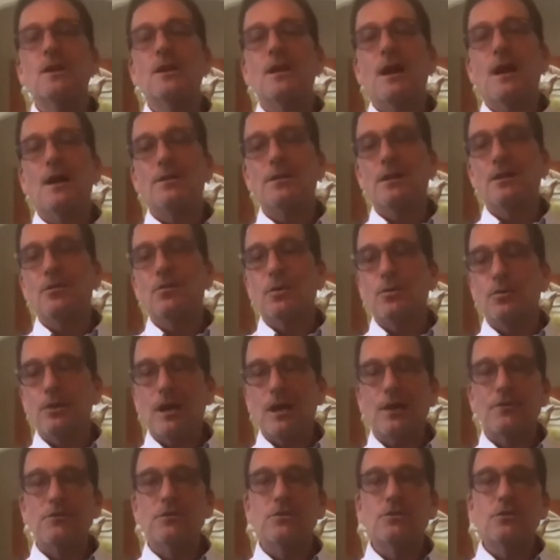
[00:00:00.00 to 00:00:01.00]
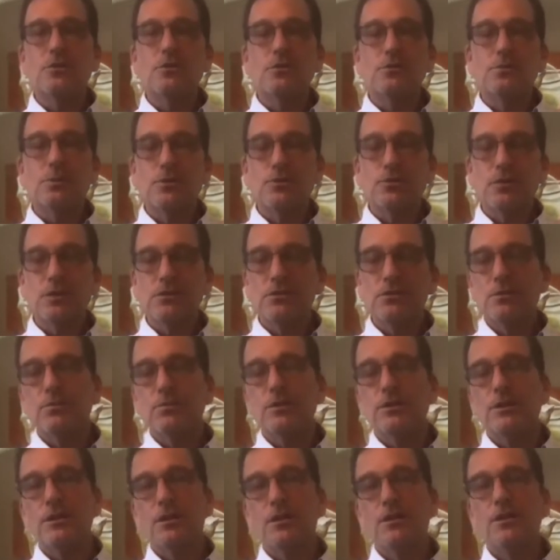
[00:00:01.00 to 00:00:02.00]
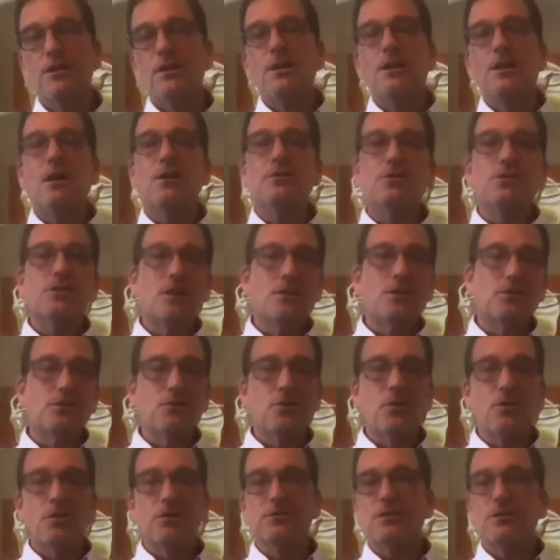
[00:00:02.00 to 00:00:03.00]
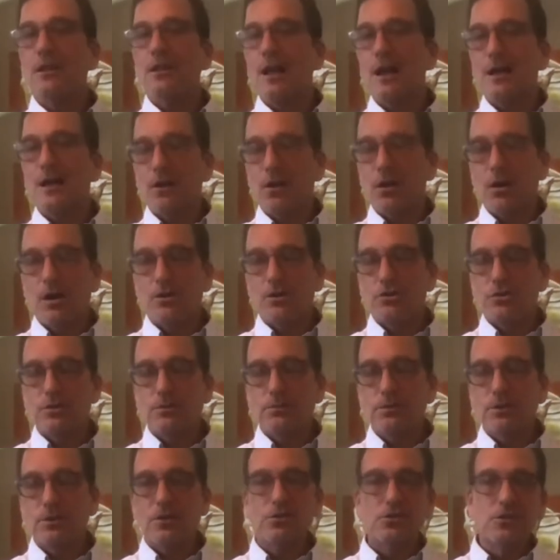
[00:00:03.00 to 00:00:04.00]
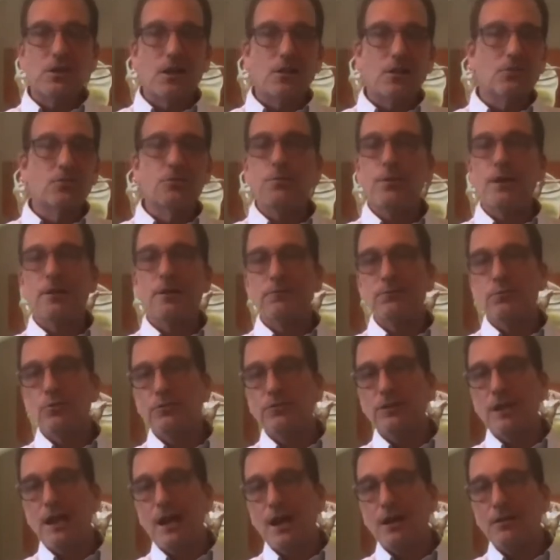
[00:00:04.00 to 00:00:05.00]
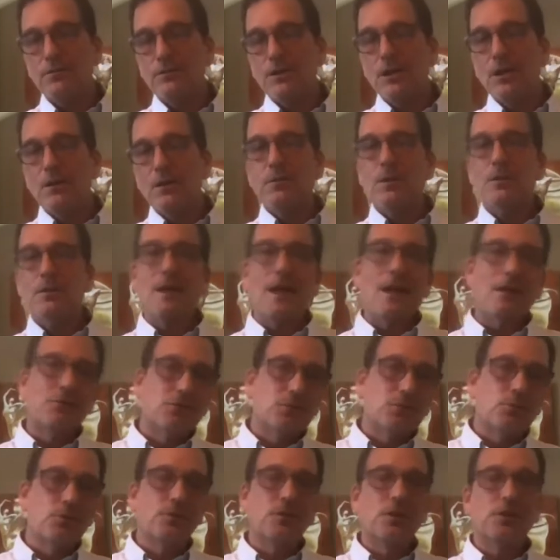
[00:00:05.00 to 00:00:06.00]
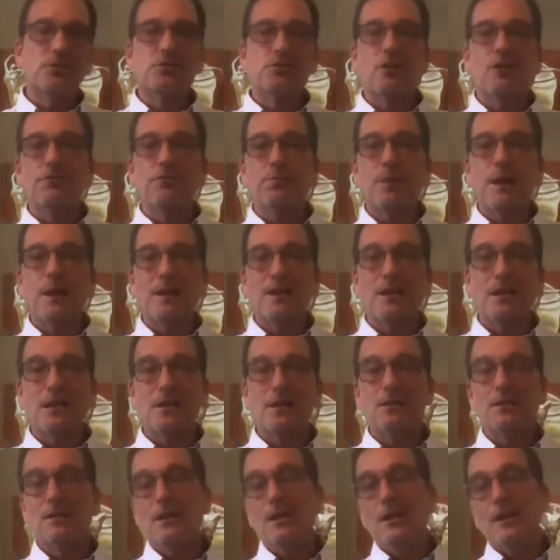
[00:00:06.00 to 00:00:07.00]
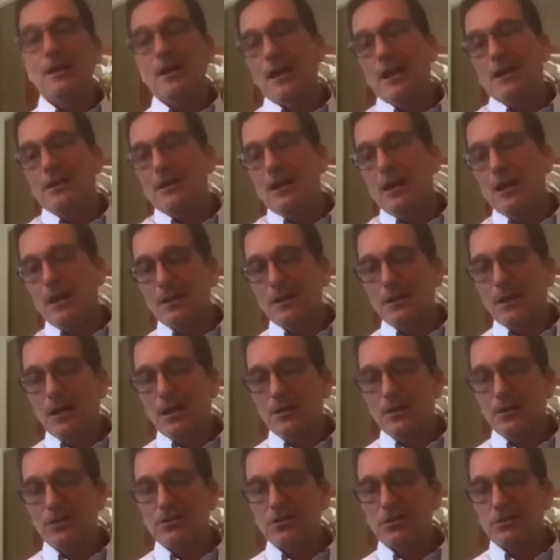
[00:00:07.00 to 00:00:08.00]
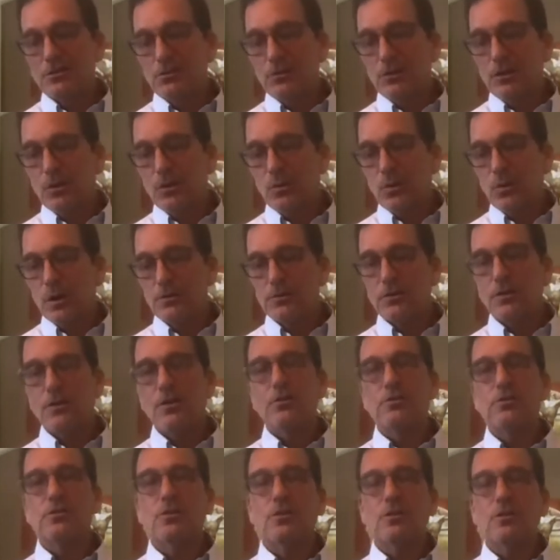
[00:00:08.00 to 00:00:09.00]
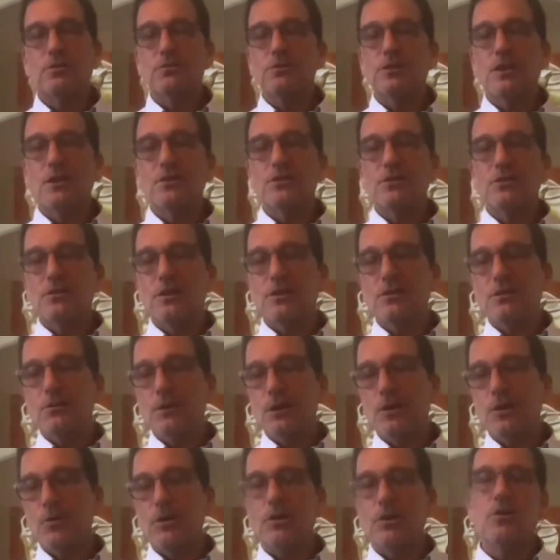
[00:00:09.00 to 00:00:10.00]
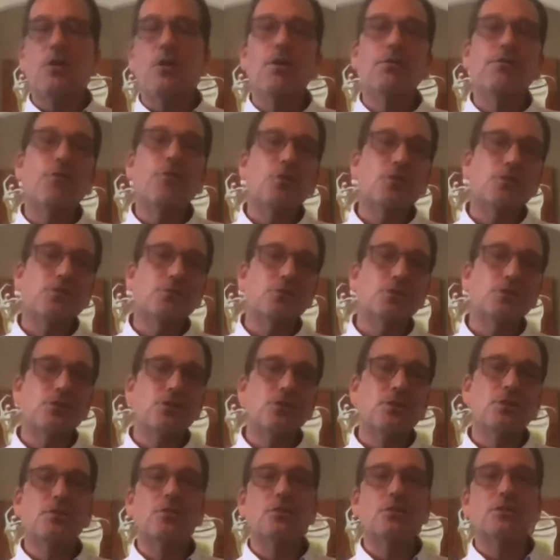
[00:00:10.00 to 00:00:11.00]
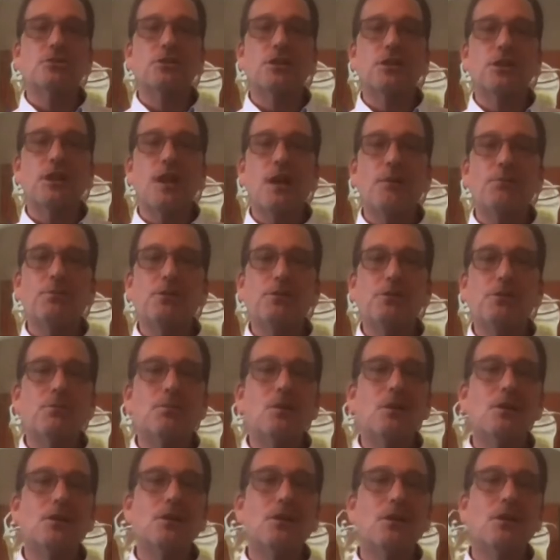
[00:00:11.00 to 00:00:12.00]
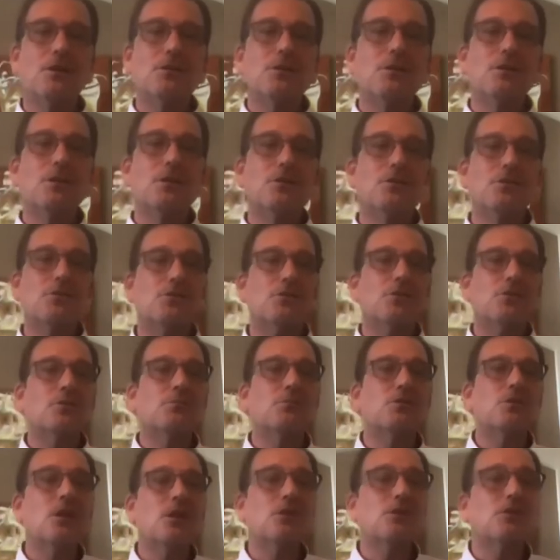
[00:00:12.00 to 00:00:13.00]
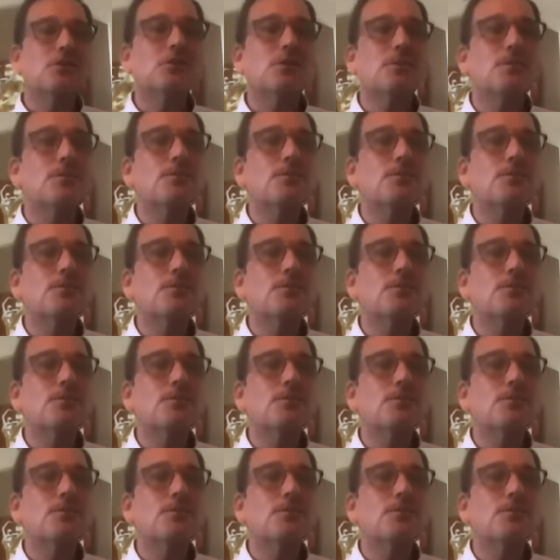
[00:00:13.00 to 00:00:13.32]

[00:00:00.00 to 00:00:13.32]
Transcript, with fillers: I think what we have to do is be reasonable here. Understand you've caused a lot of hardship to the seller who may have moved out, and they have to move their stuff back in. And and and this is you know under those circumstances that you may want to call force majeure or shit happens depending on, on your circumstances.